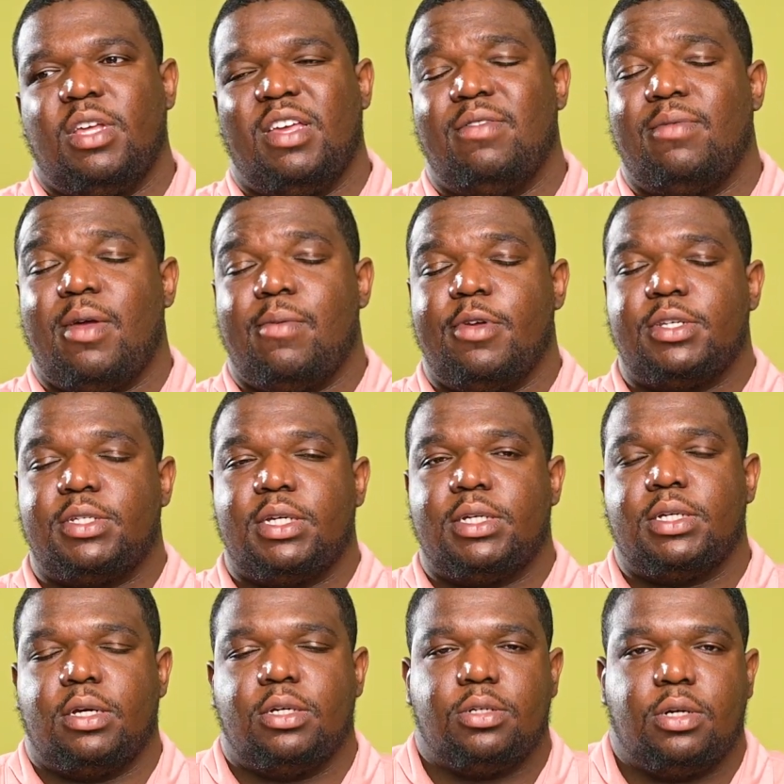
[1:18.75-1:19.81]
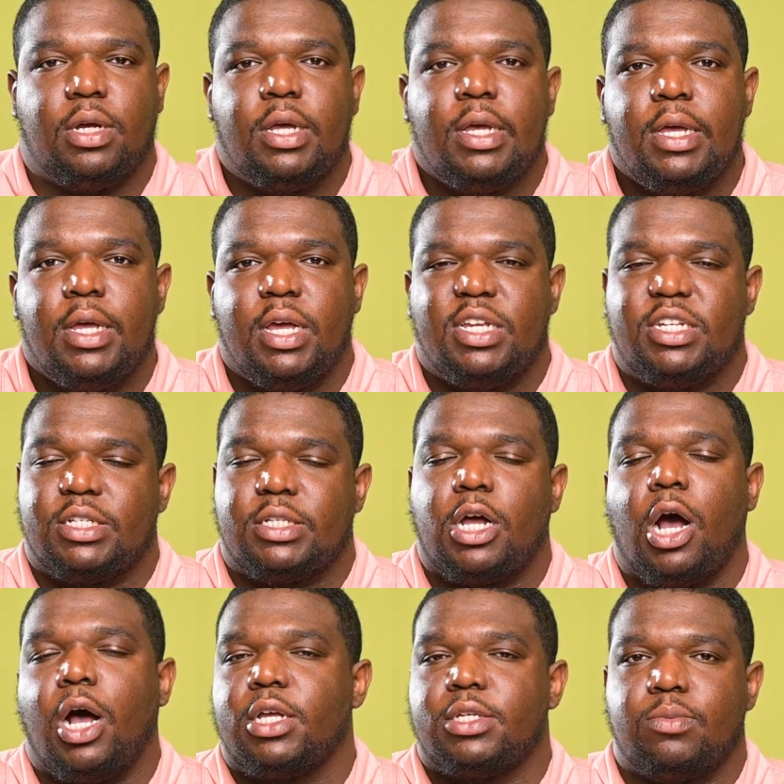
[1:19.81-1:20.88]
even maybe a 600, it just
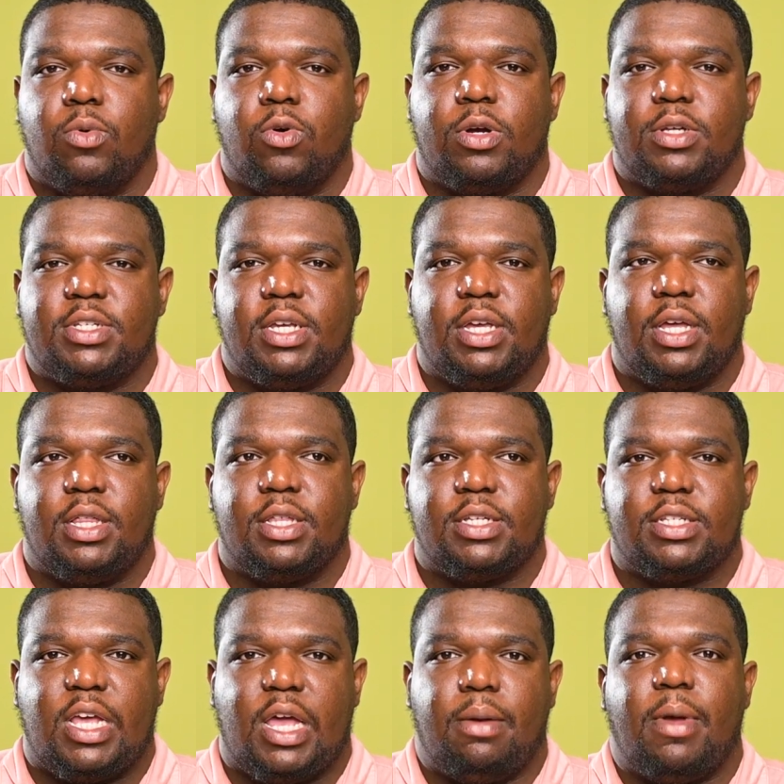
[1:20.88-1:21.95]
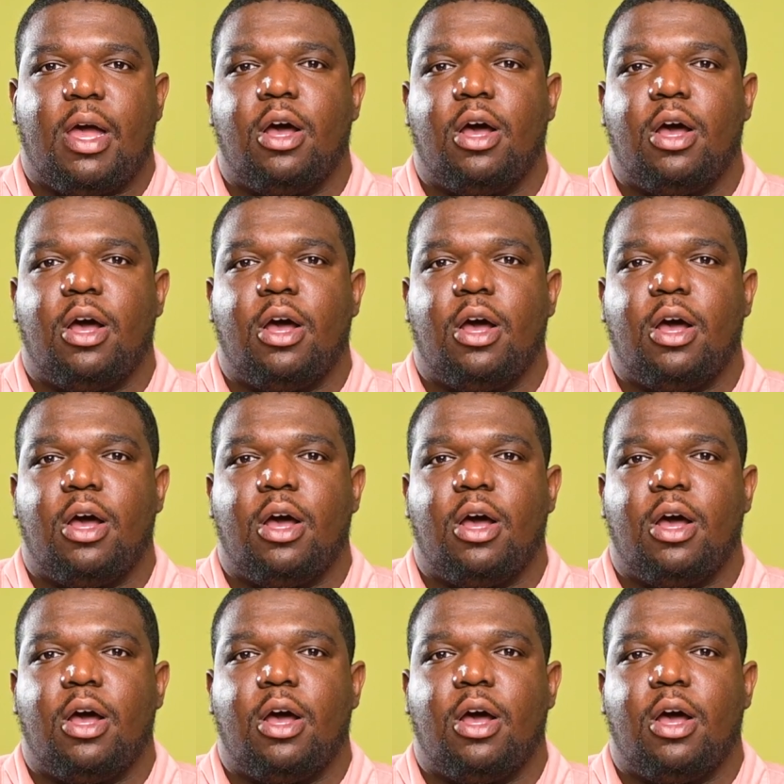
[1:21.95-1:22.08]
costs more to get the same